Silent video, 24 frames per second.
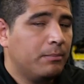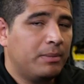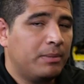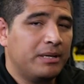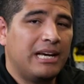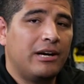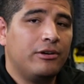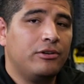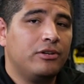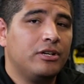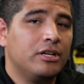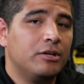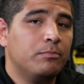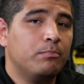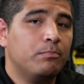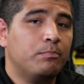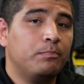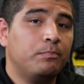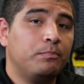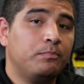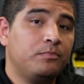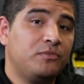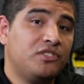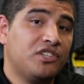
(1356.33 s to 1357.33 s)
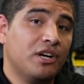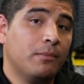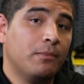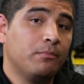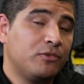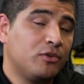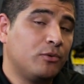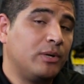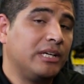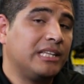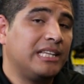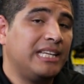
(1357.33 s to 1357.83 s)
but now you can
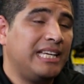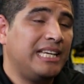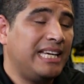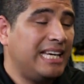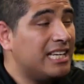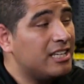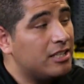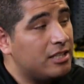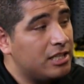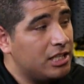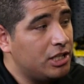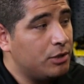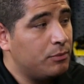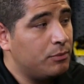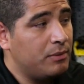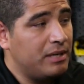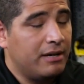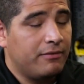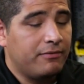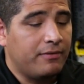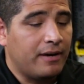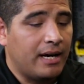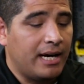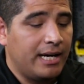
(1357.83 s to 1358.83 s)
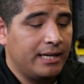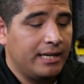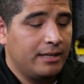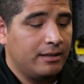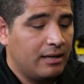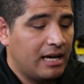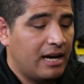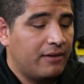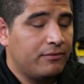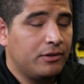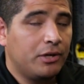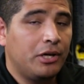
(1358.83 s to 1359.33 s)
jump directly into the UEFI,
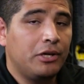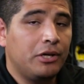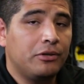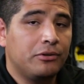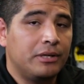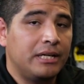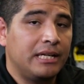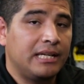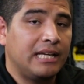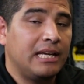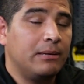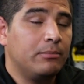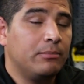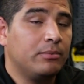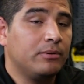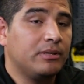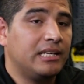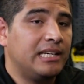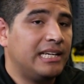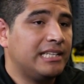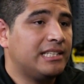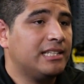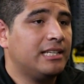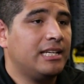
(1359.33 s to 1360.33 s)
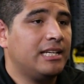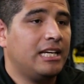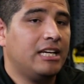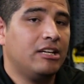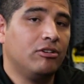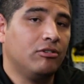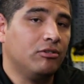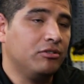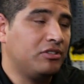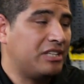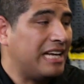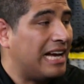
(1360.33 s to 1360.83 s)
have your Ethernet cable connected, and
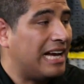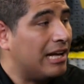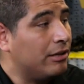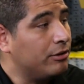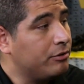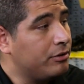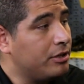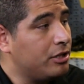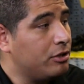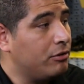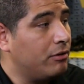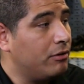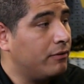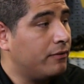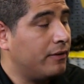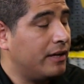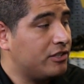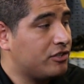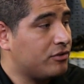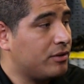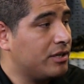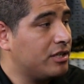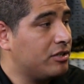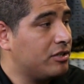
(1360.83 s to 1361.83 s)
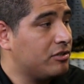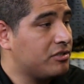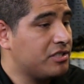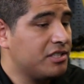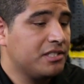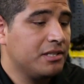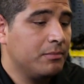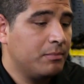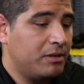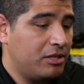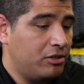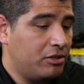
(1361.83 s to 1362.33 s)
it'll download the UEFI straight in your
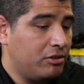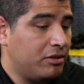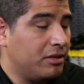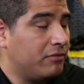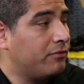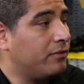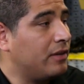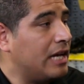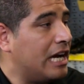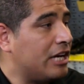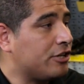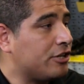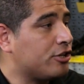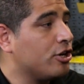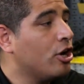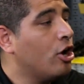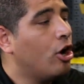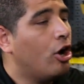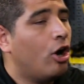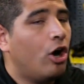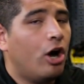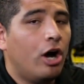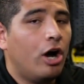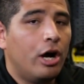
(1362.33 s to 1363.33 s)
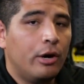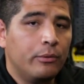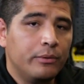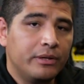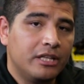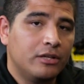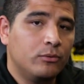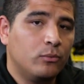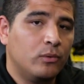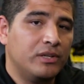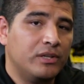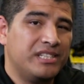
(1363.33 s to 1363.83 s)
system, and you can flash all
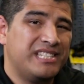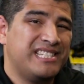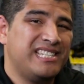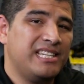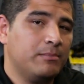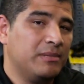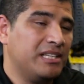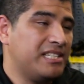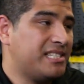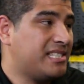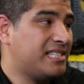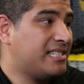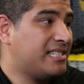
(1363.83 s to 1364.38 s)
within one seamless